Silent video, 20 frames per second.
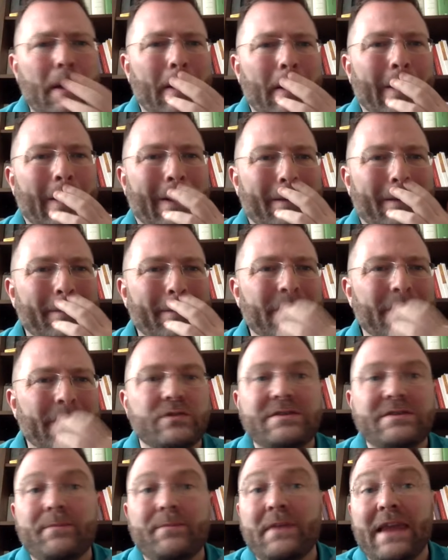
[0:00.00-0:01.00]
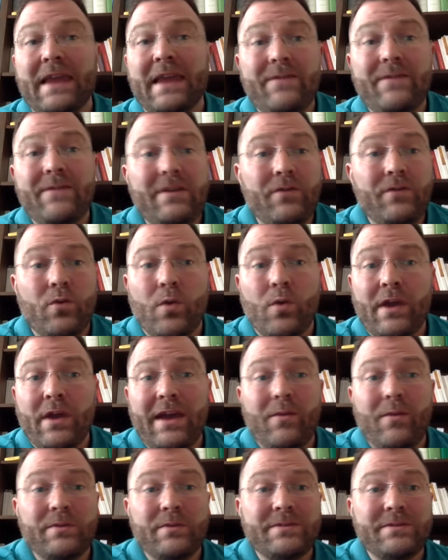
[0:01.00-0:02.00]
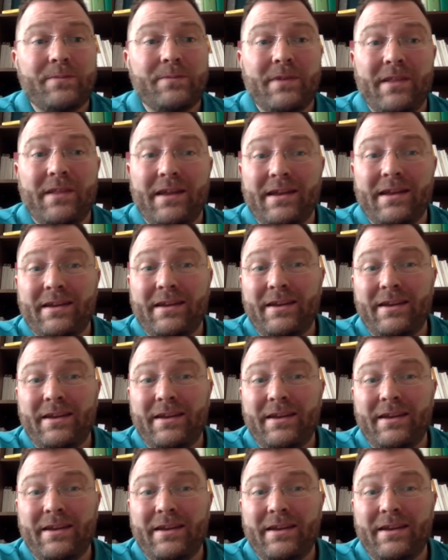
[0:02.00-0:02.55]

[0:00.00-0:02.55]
um, so something, even if you're working with something like,